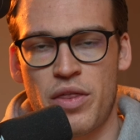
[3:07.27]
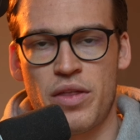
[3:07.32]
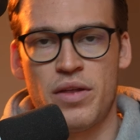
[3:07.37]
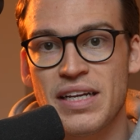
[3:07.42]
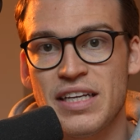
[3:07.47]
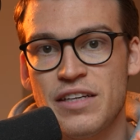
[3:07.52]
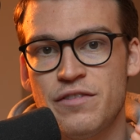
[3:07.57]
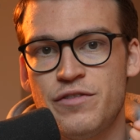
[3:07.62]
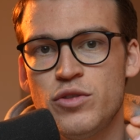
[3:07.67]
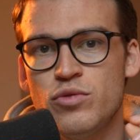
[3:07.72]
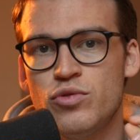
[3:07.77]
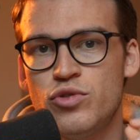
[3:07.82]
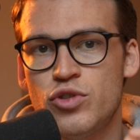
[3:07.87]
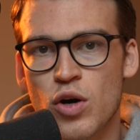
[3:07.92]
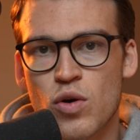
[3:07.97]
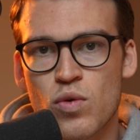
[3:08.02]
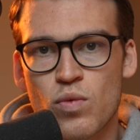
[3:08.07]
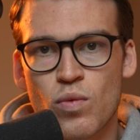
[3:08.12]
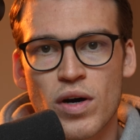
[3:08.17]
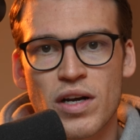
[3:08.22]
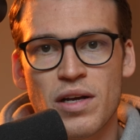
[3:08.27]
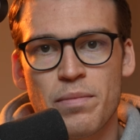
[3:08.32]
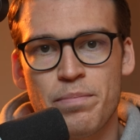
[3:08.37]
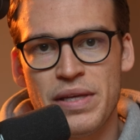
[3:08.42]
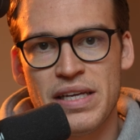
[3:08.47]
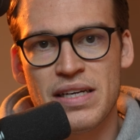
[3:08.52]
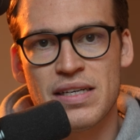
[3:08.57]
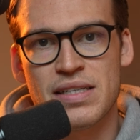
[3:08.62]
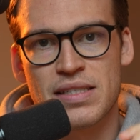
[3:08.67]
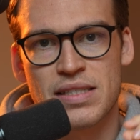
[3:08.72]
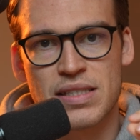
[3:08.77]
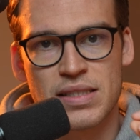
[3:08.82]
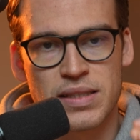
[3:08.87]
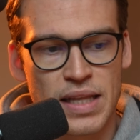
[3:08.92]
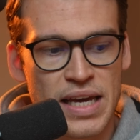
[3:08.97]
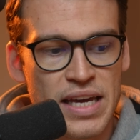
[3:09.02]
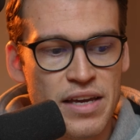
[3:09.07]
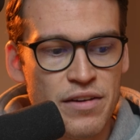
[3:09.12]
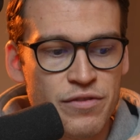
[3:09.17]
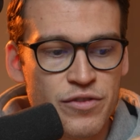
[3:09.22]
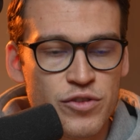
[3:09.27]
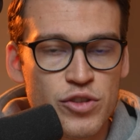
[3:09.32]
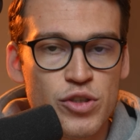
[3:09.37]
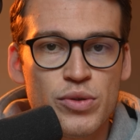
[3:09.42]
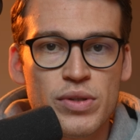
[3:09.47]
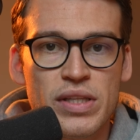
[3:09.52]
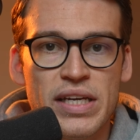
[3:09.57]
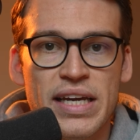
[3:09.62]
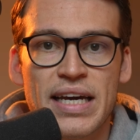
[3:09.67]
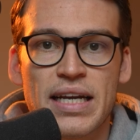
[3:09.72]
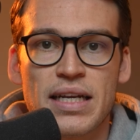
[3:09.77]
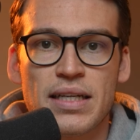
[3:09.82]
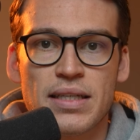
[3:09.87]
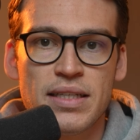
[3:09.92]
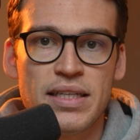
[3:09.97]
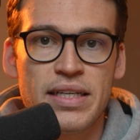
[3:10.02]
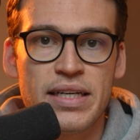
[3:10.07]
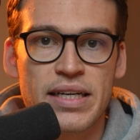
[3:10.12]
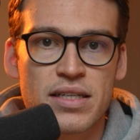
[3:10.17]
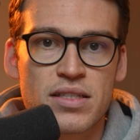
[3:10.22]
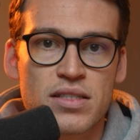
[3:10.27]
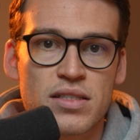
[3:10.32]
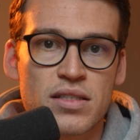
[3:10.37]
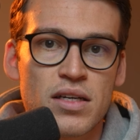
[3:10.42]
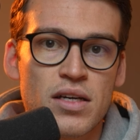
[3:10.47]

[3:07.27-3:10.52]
But if you don't want to be a slave to the analytics,